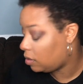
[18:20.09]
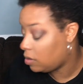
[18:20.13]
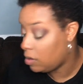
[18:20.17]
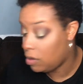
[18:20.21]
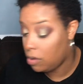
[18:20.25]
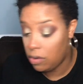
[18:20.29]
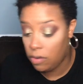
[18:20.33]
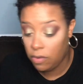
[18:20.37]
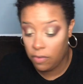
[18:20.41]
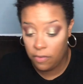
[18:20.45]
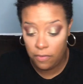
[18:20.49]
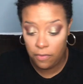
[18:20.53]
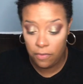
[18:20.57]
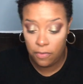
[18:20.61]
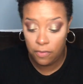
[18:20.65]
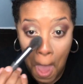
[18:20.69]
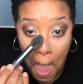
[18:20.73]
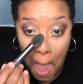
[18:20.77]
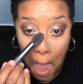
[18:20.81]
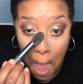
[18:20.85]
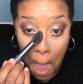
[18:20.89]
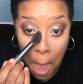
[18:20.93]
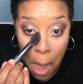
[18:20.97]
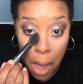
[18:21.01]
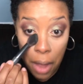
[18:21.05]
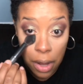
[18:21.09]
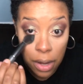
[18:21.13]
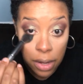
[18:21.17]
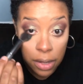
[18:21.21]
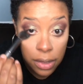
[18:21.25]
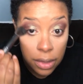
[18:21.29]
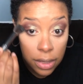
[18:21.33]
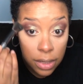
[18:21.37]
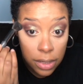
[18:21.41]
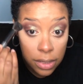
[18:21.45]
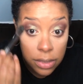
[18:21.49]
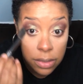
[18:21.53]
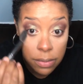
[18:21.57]
off
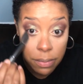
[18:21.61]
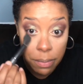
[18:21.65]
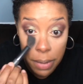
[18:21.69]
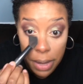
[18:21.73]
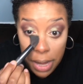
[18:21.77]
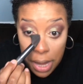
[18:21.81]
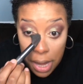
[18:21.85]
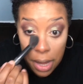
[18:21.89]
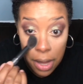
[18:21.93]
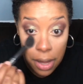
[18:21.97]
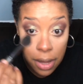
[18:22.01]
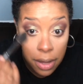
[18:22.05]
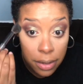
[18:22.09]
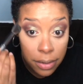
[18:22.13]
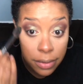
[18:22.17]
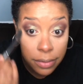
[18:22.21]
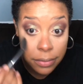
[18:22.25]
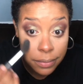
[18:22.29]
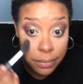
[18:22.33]
this bake